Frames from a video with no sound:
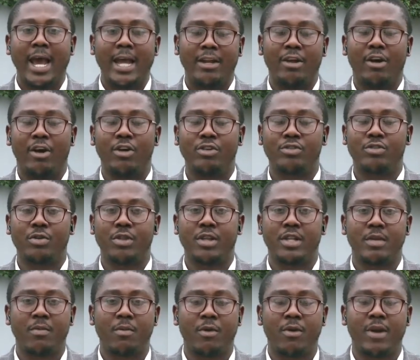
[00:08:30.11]
and also
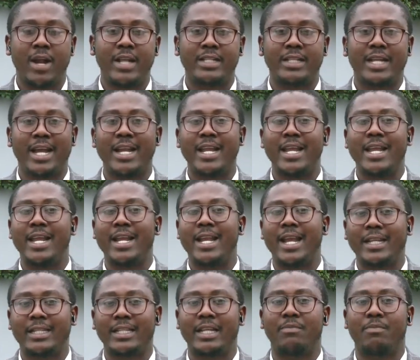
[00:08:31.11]
the democratically
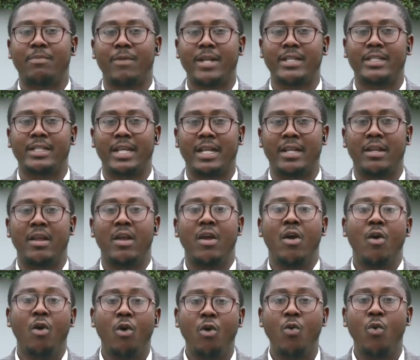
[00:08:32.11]
elected president
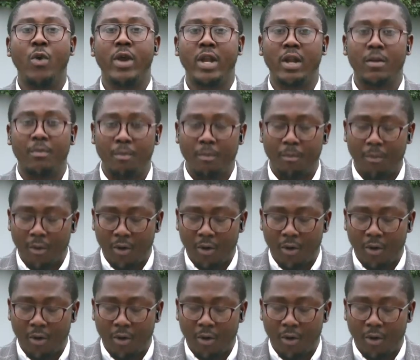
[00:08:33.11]
who will